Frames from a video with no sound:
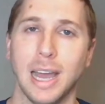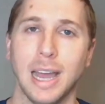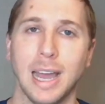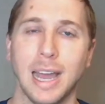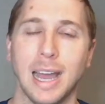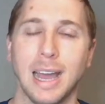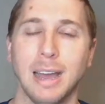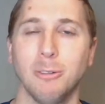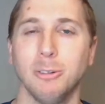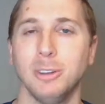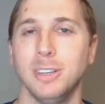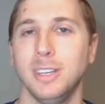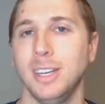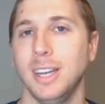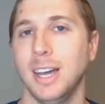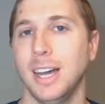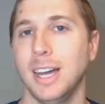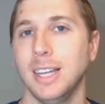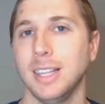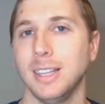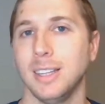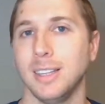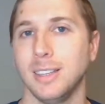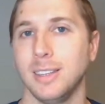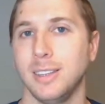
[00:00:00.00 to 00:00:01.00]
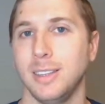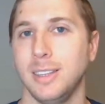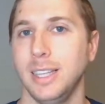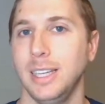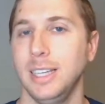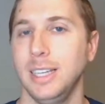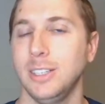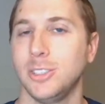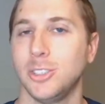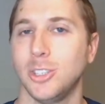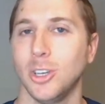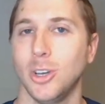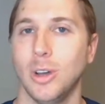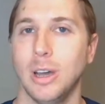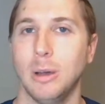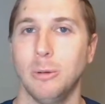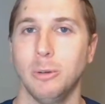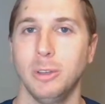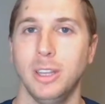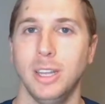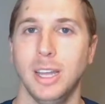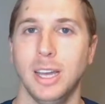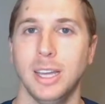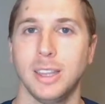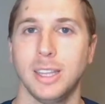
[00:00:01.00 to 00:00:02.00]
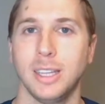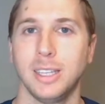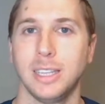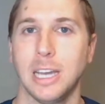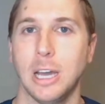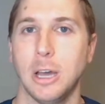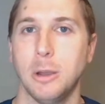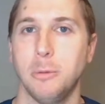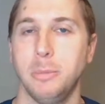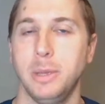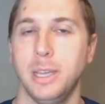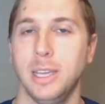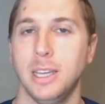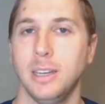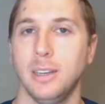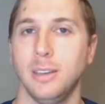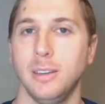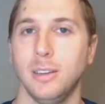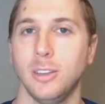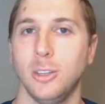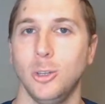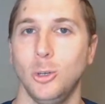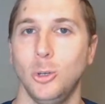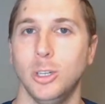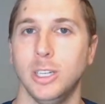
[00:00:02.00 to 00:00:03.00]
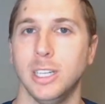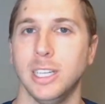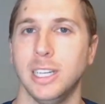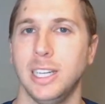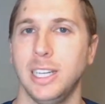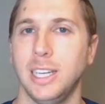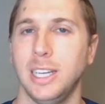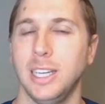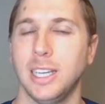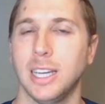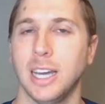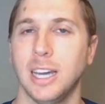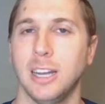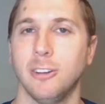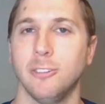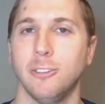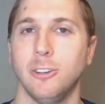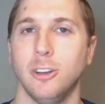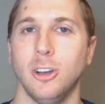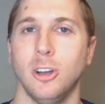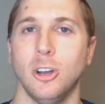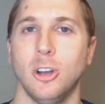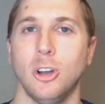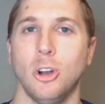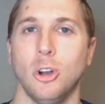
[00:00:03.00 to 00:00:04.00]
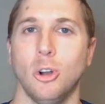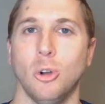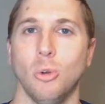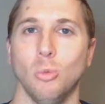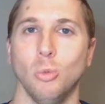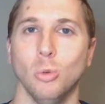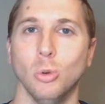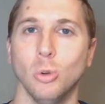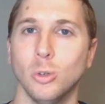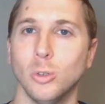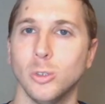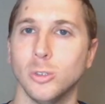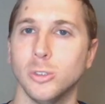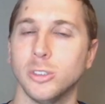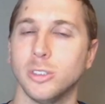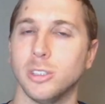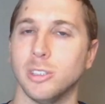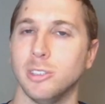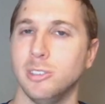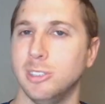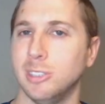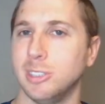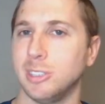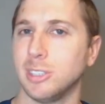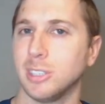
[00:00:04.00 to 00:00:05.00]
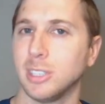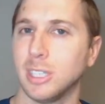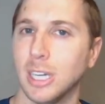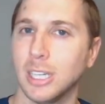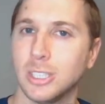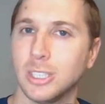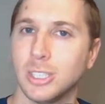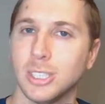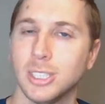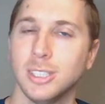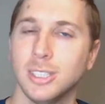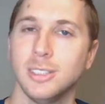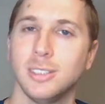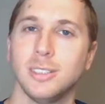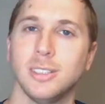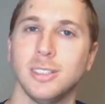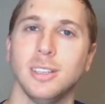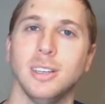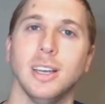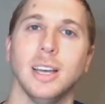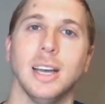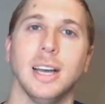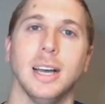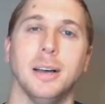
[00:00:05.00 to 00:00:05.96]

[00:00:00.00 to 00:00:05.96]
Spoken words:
I would not think that would be included in any kind of rules discussions.